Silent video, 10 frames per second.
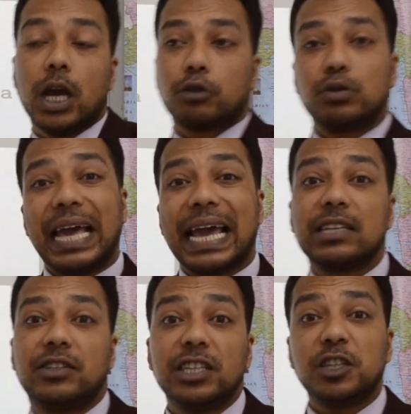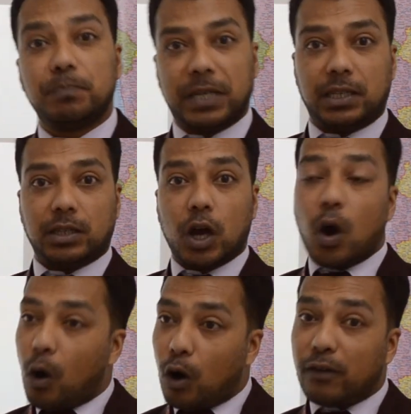So the adjustment
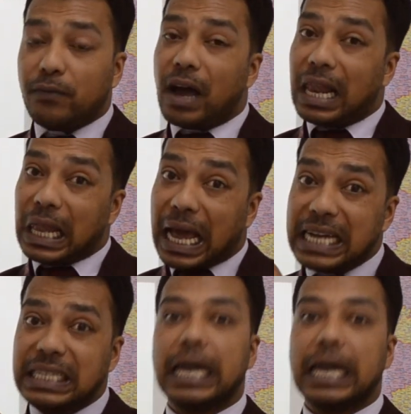of light